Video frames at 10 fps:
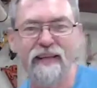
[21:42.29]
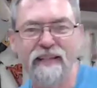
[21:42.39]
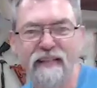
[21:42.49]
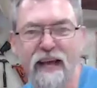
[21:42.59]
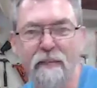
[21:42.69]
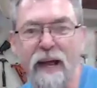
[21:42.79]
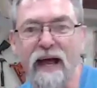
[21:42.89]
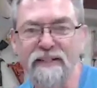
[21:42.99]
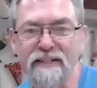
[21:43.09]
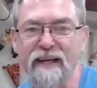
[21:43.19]
It's
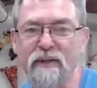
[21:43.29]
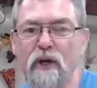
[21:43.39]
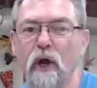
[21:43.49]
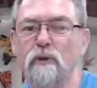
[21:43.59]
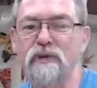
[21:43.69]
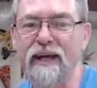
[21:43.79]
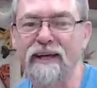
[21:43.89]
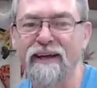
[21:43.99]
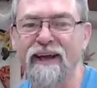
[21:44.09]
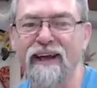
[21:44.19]
Carbatec, not OTEC.
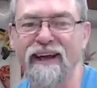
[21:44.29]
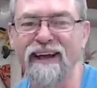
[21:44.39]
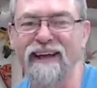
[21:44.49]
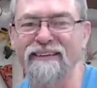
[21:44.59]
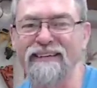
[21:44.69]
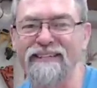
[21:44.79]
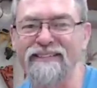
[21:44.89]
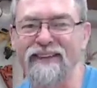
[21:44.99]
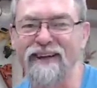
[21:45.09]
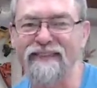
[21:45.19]
I'm going to
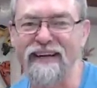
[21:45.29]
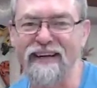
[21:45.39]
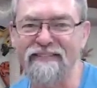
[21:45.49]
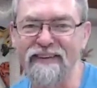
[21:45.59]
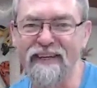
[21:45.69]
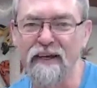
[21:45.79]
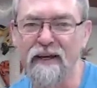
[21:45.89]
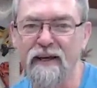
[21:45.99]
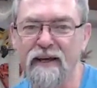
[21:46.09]
slide back up here.